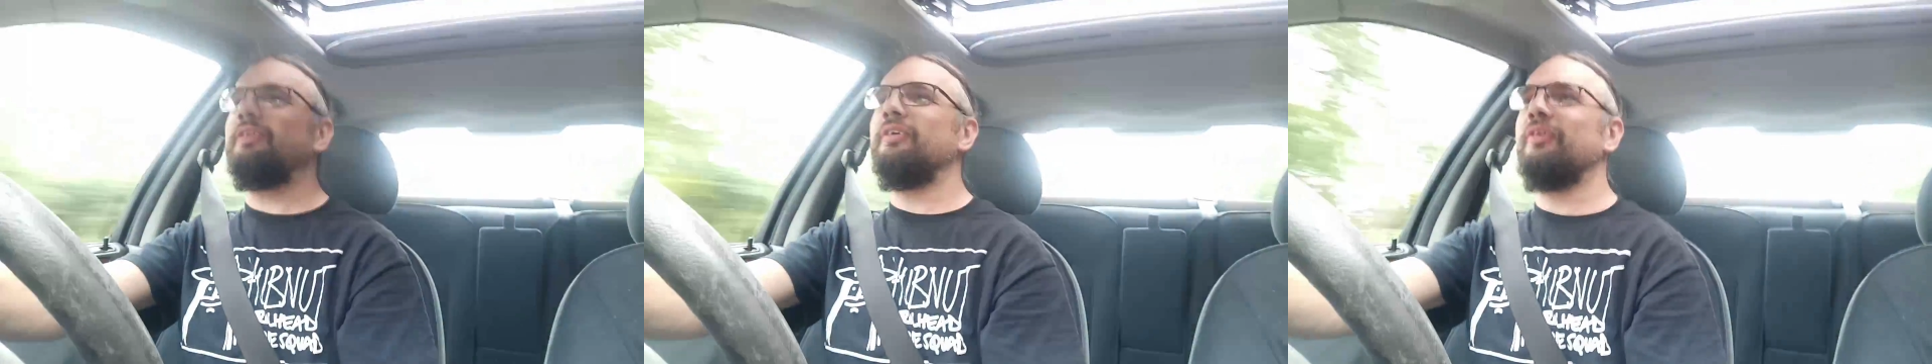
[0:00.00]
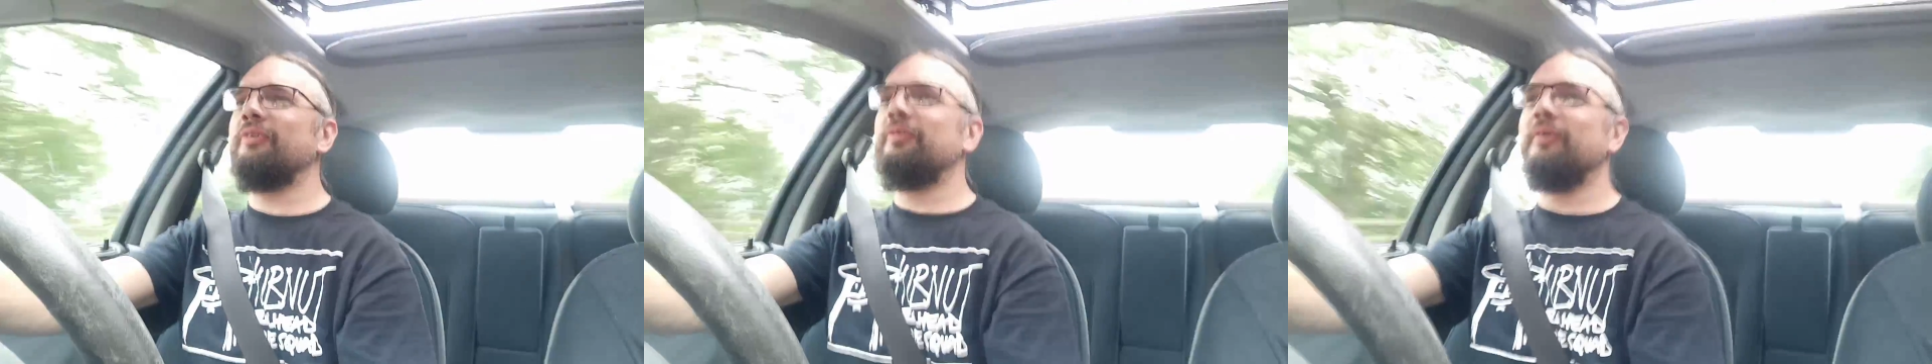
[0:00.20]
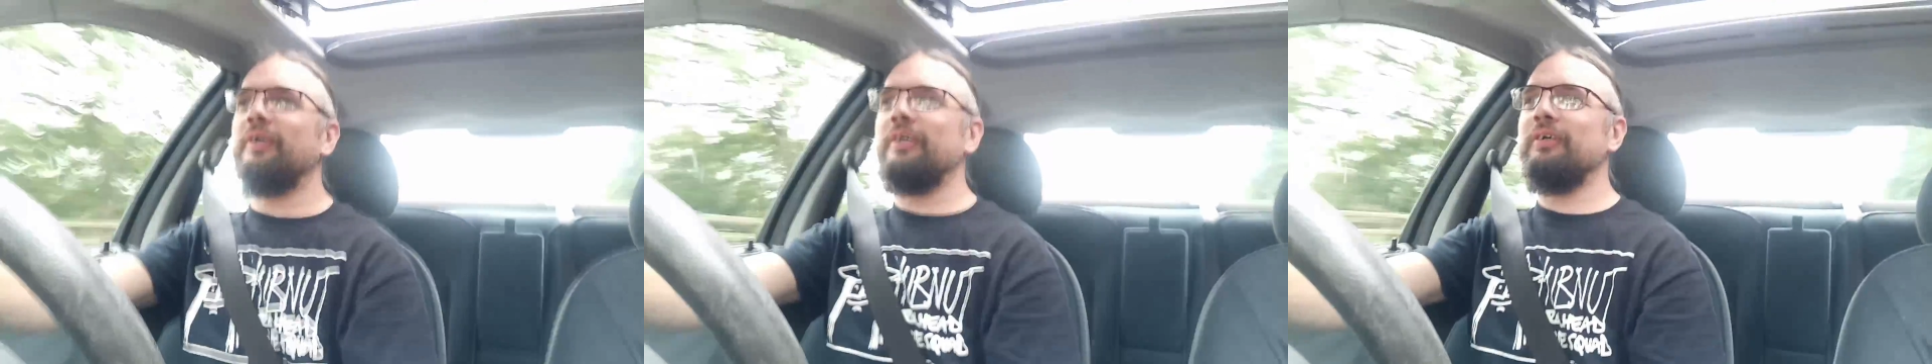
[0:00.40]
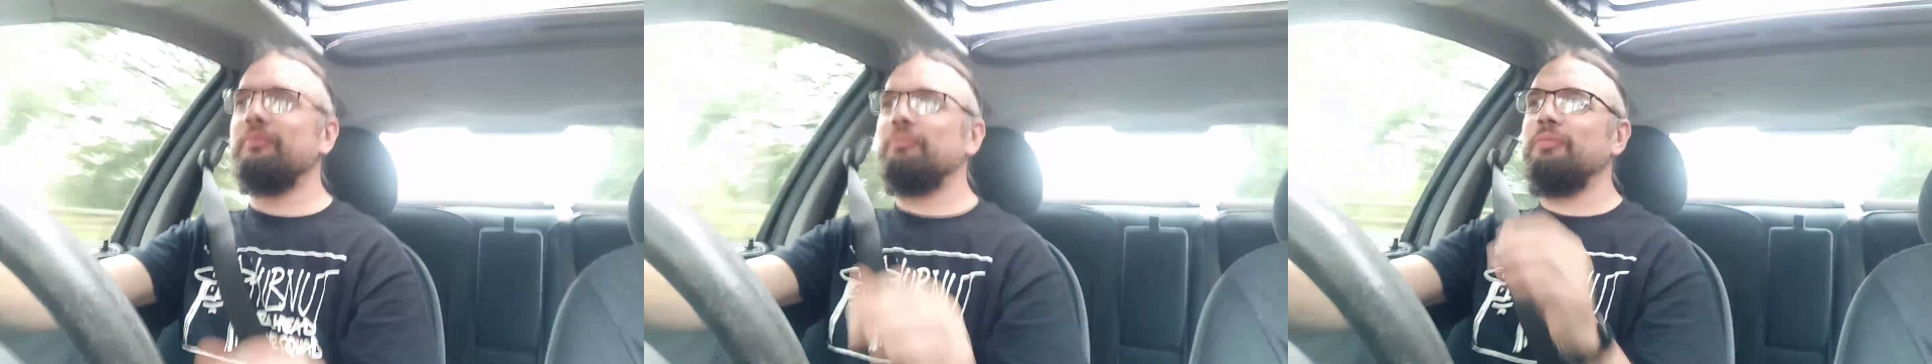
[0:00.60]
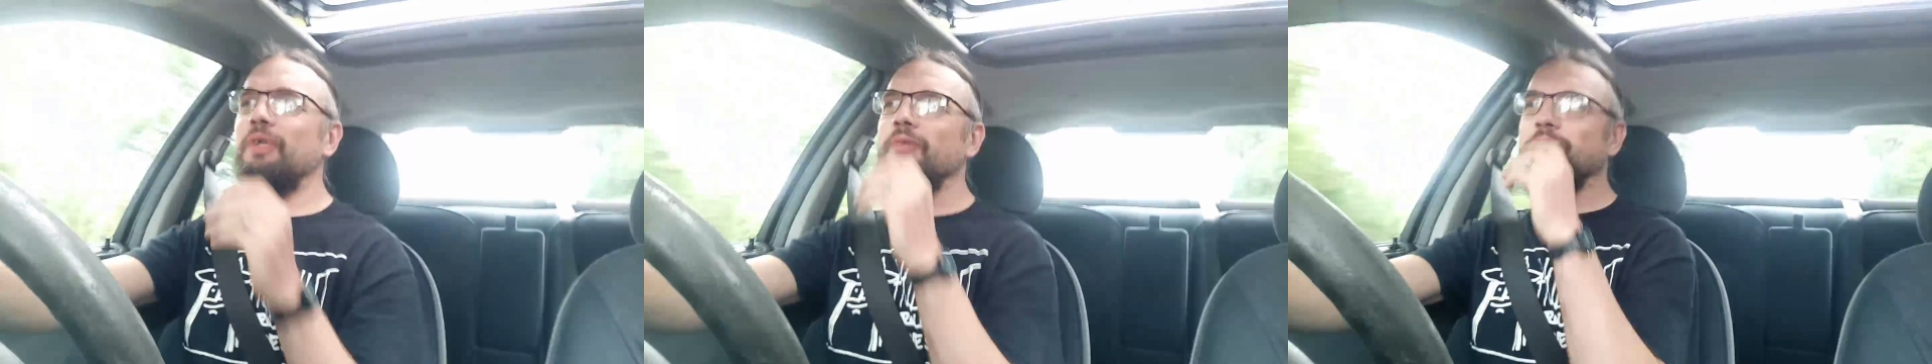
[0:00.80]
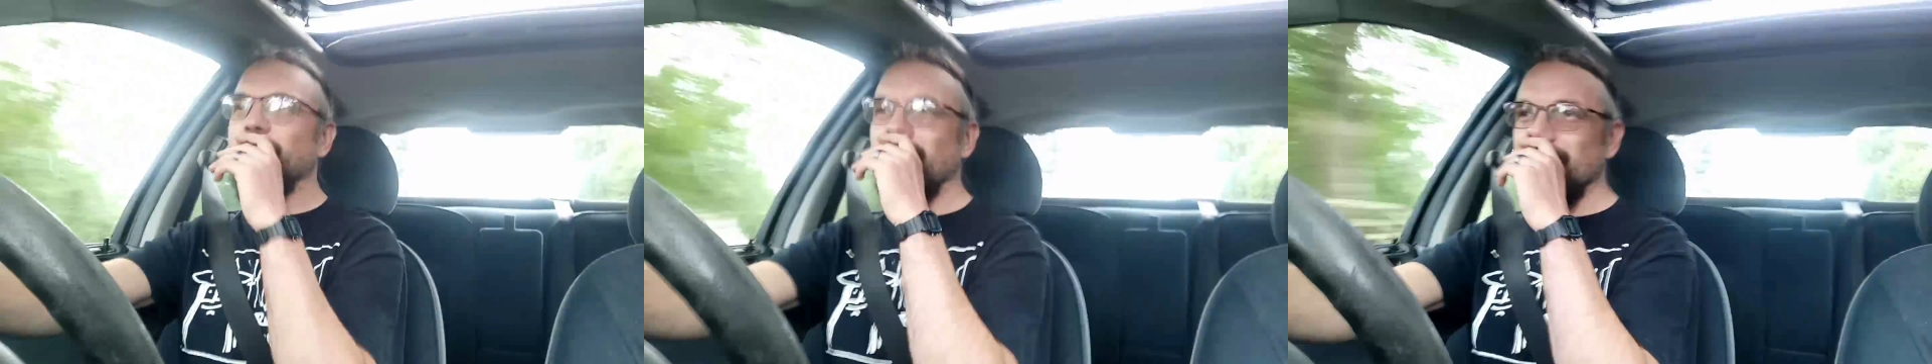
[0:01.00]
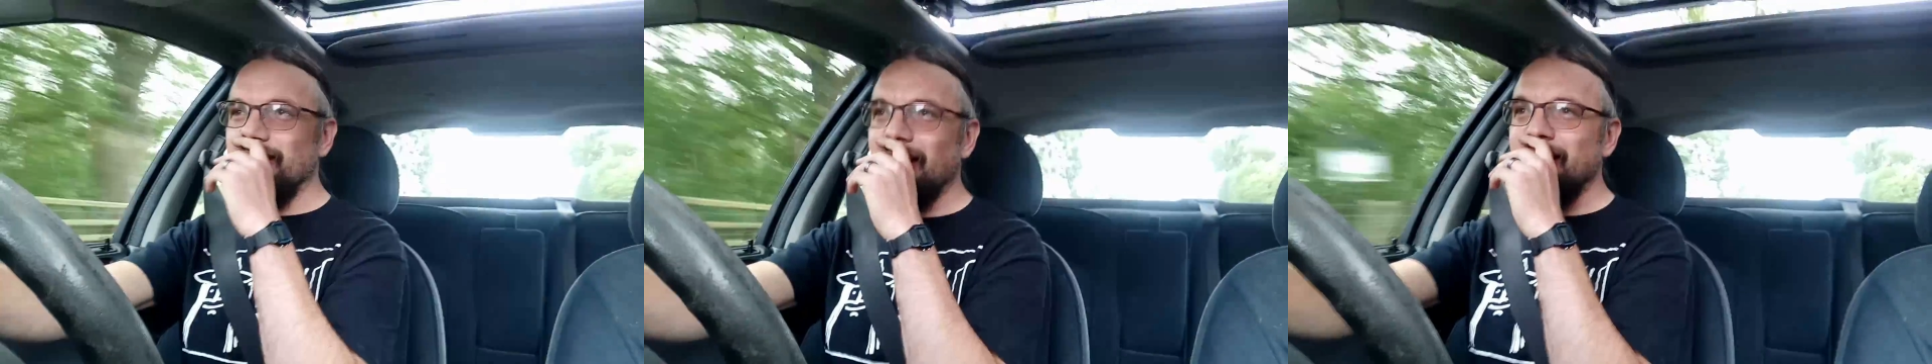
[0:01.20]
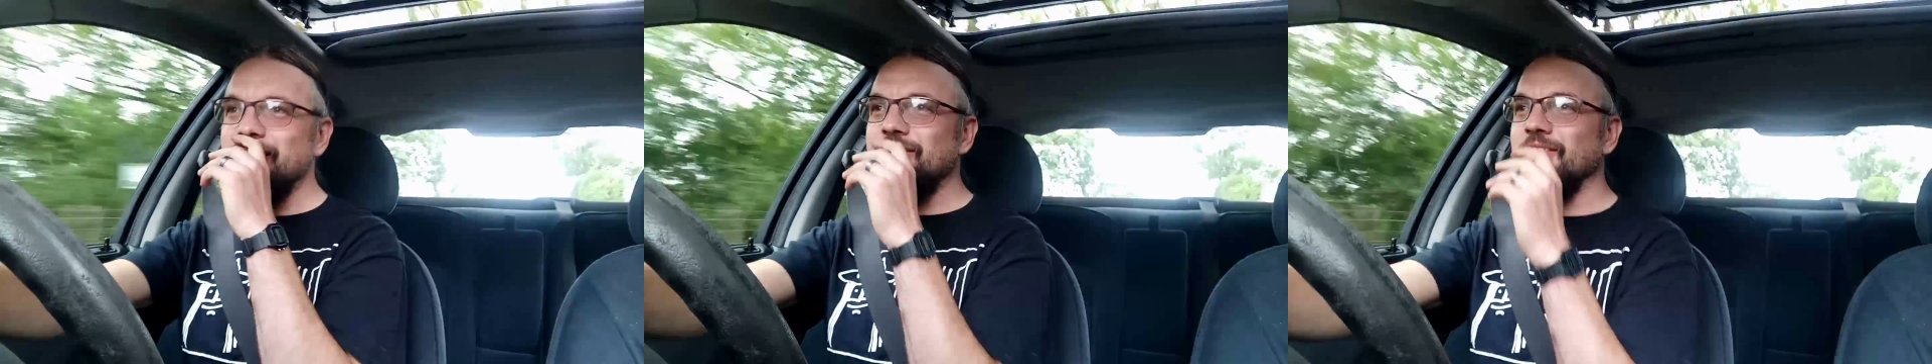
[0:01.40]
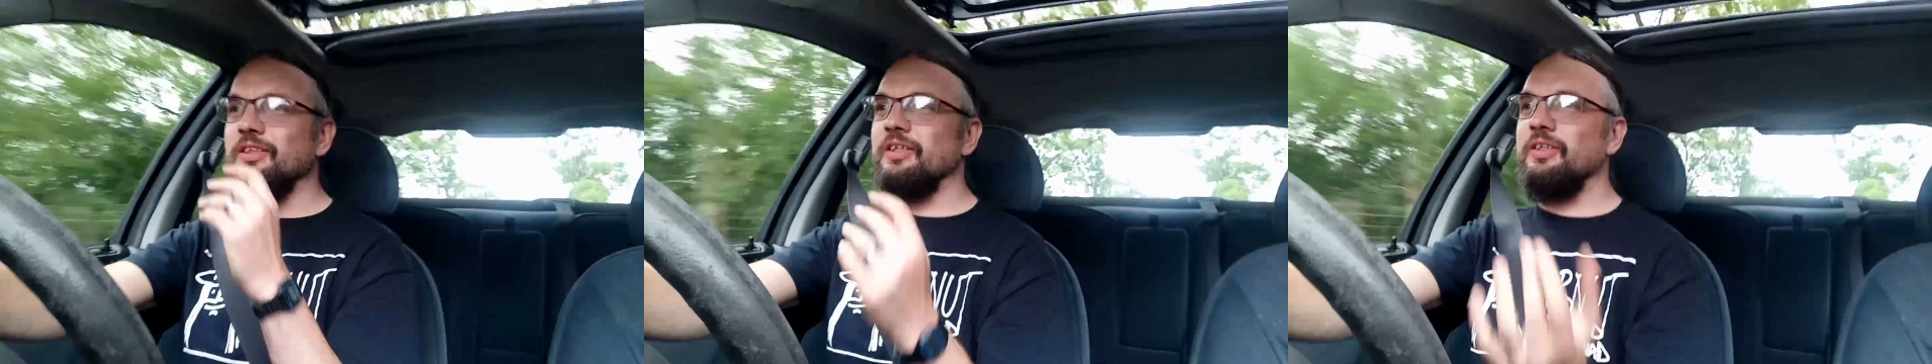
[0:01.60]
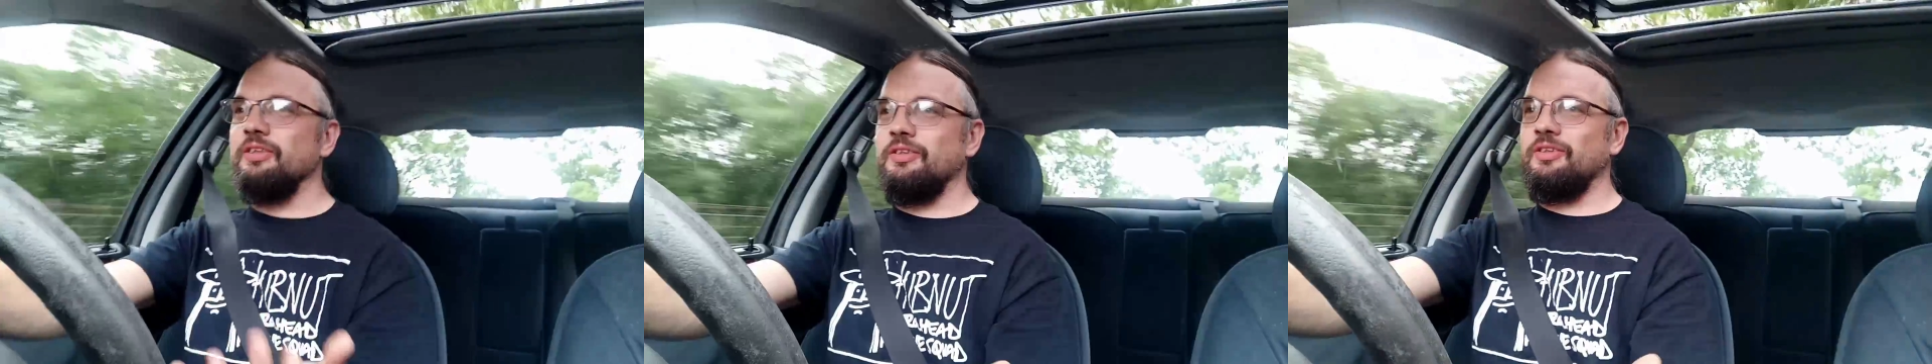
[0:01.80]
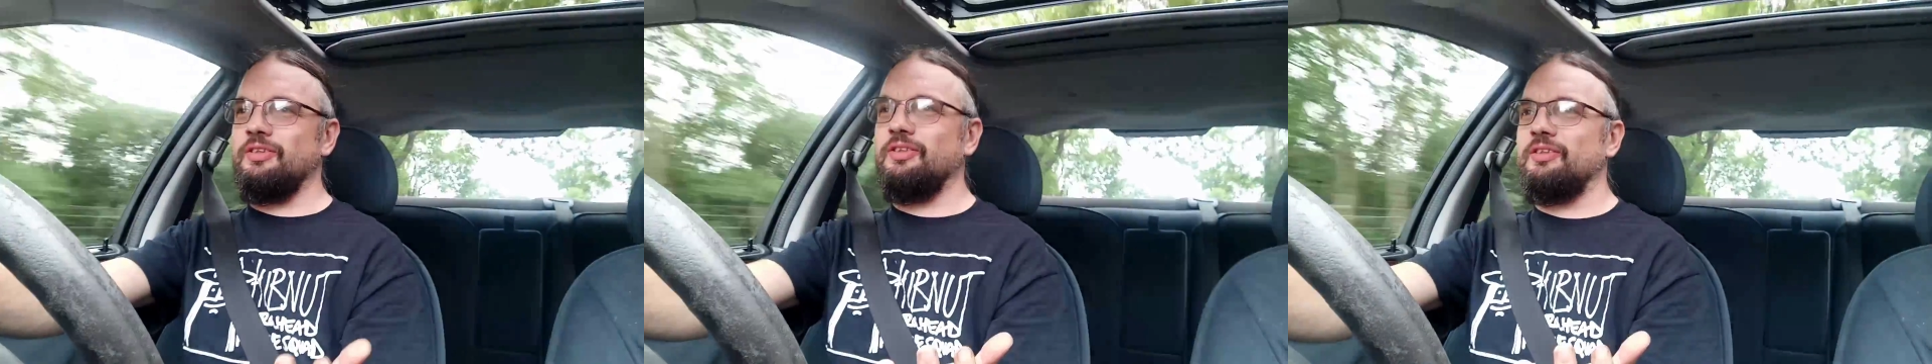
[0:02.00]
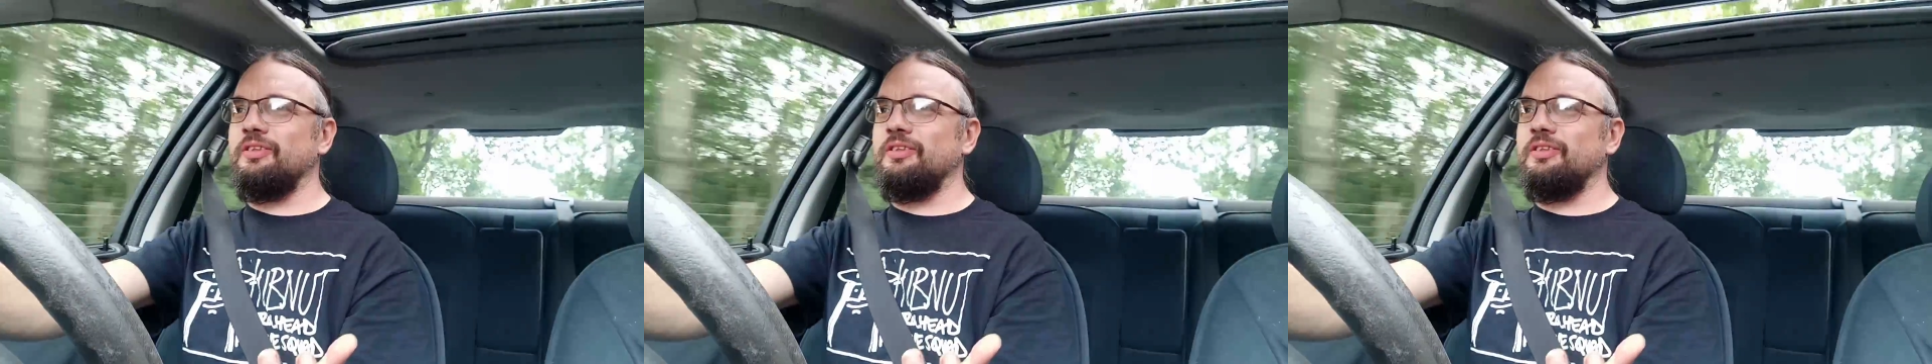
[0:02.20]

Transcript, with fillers: So um, perhaps that laziness